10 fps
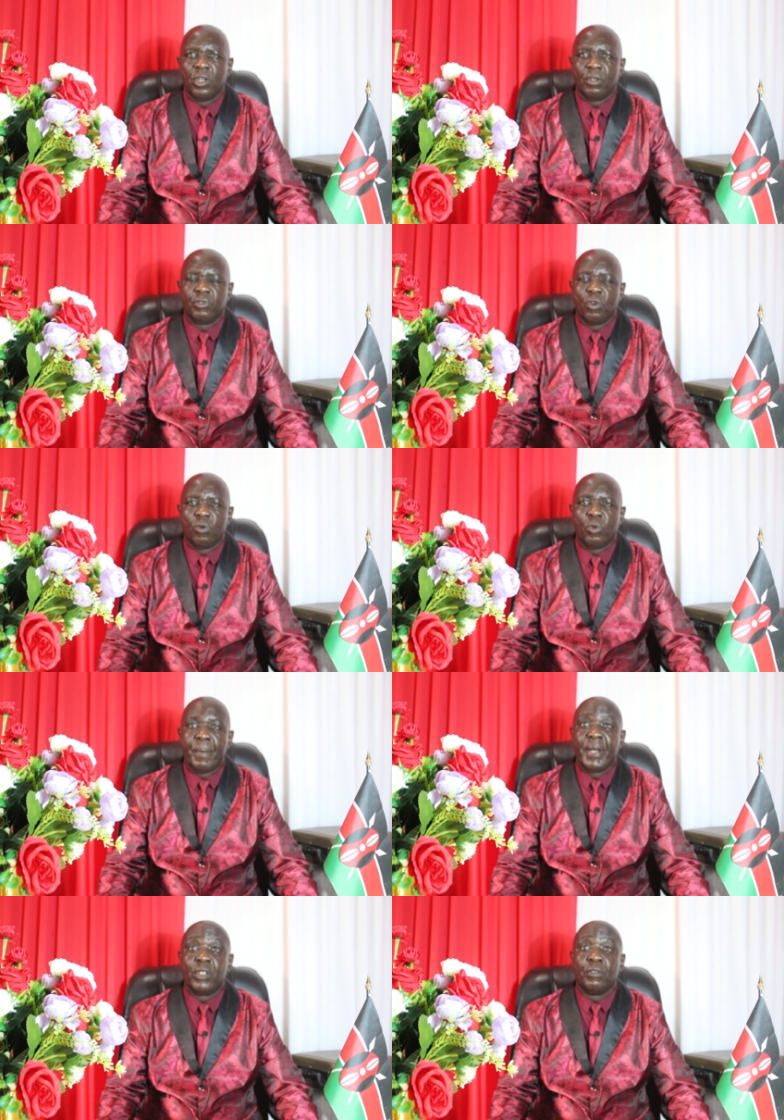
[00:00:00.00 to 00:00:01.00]
of
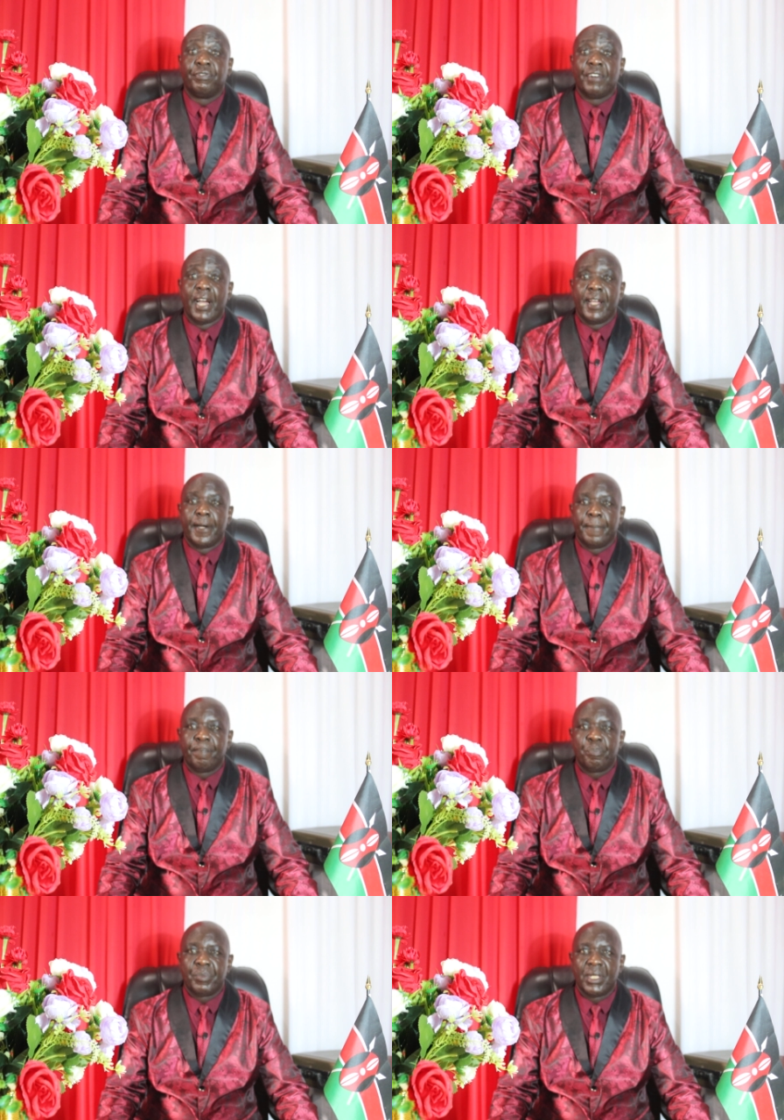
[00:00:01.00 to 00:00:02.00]
Women of Fire,
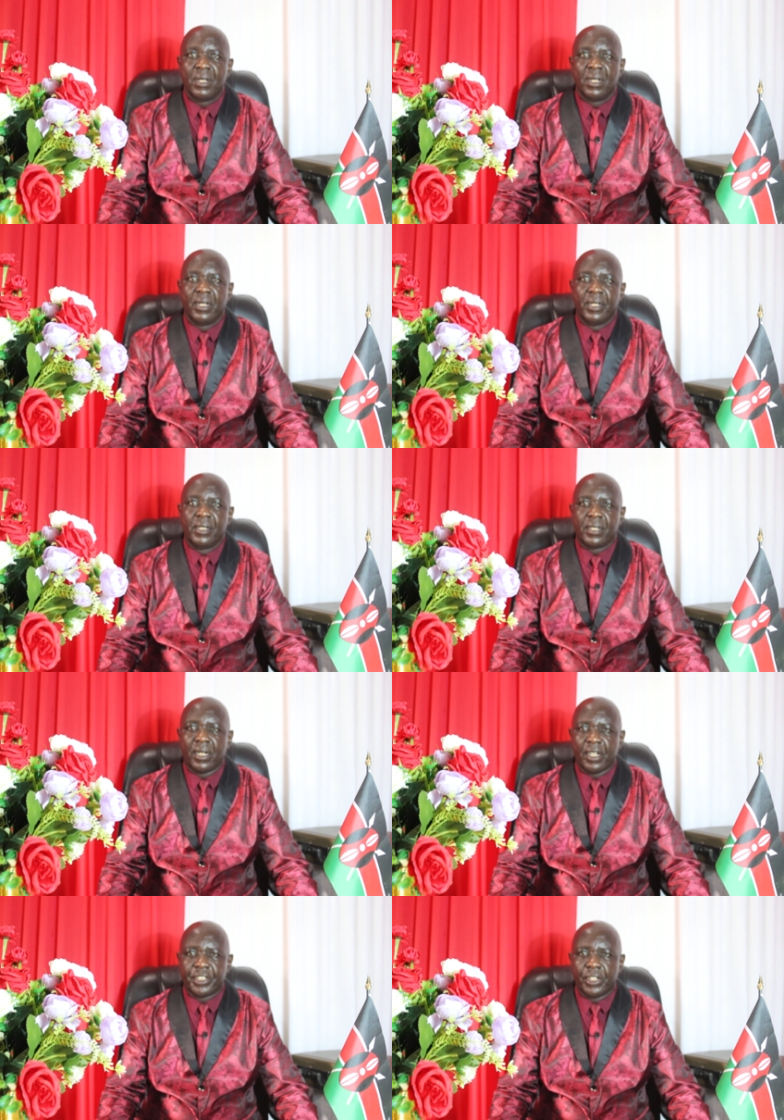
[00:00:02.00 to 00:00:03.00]

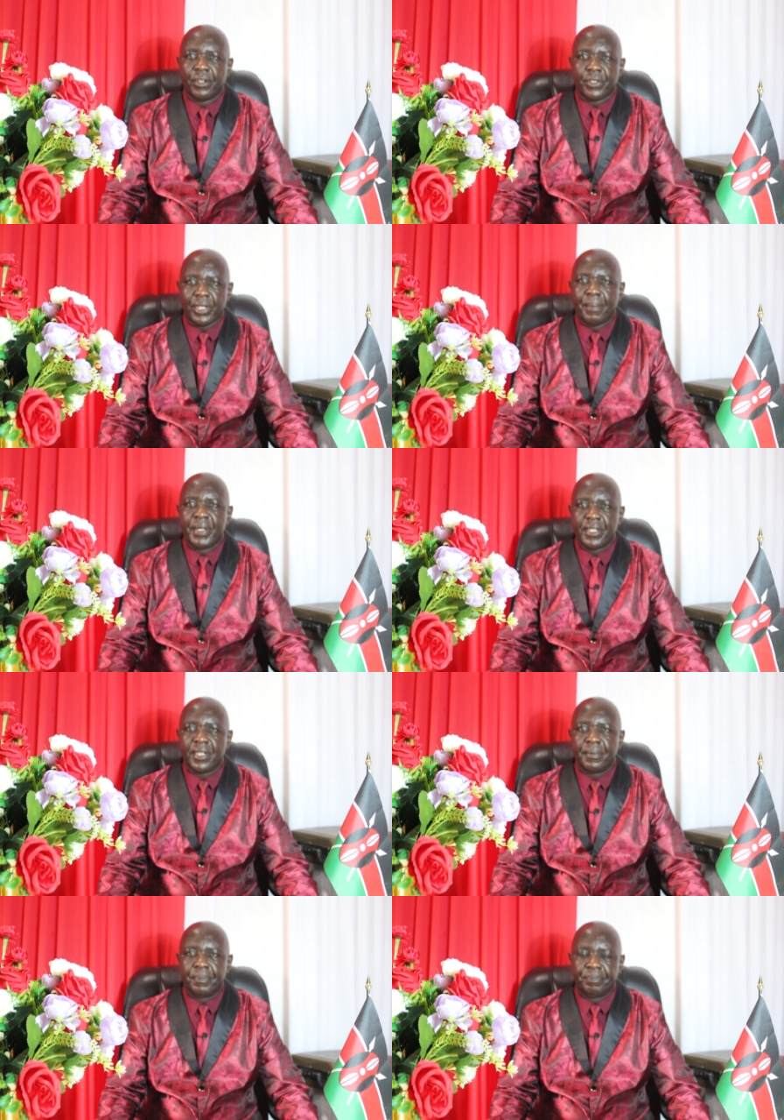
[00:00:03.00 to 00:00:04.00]
international summit.